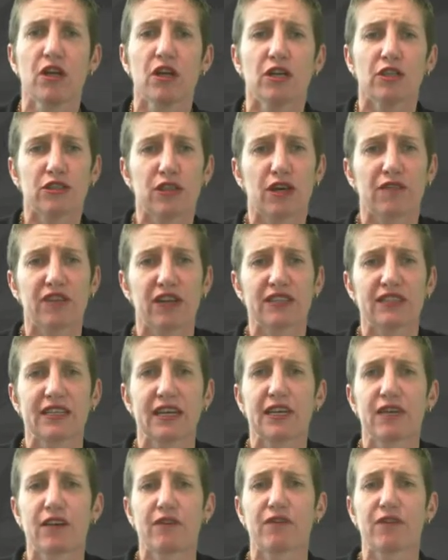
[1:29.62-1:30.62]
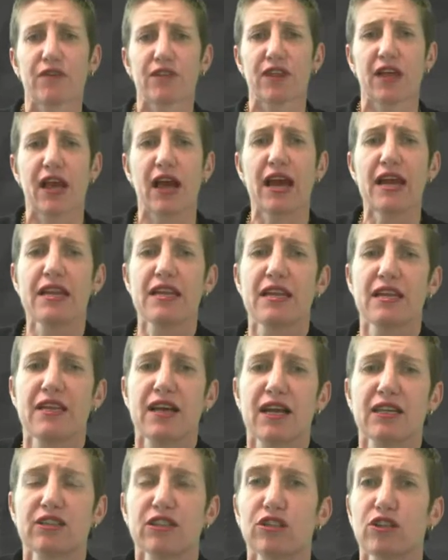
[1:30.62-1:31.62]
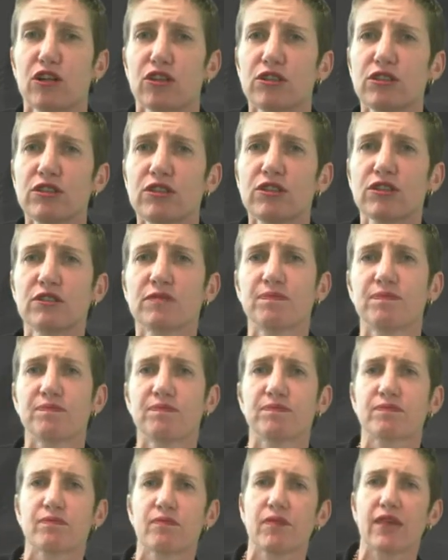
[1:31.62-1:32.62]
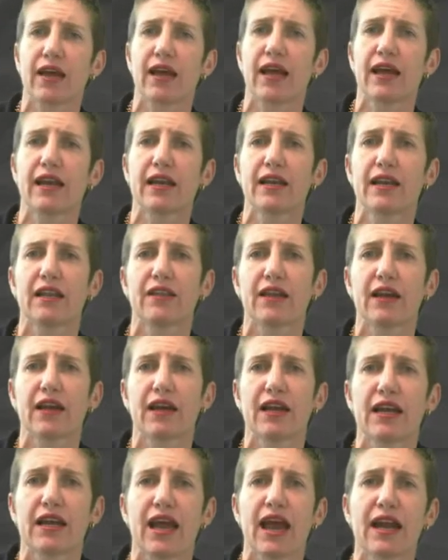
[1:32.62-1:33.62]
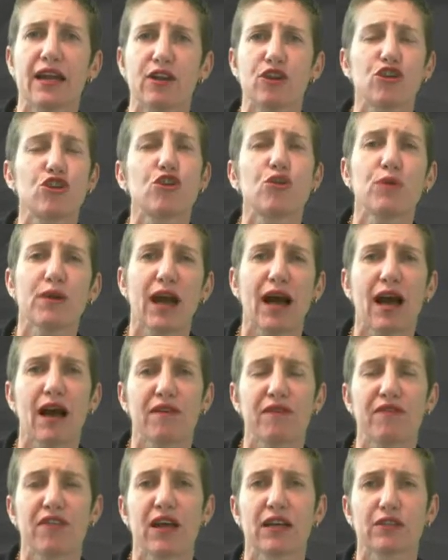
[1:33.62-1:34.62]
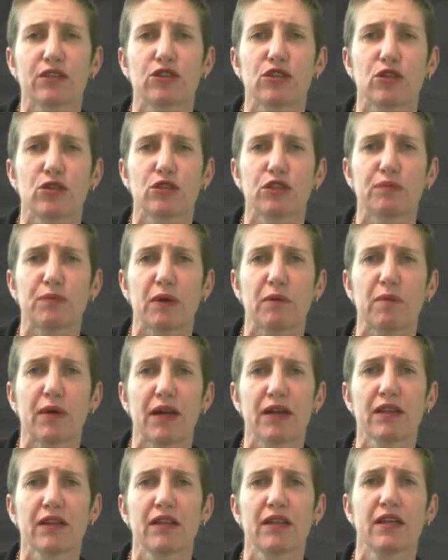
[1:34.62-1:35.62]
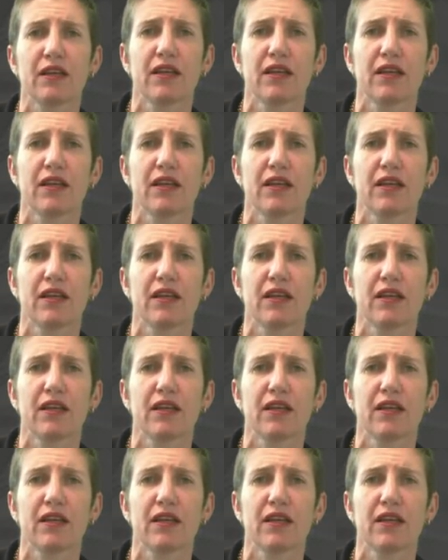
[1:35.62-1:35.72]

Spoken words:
So if they started off with their $80,000 and they added $2,500 per month,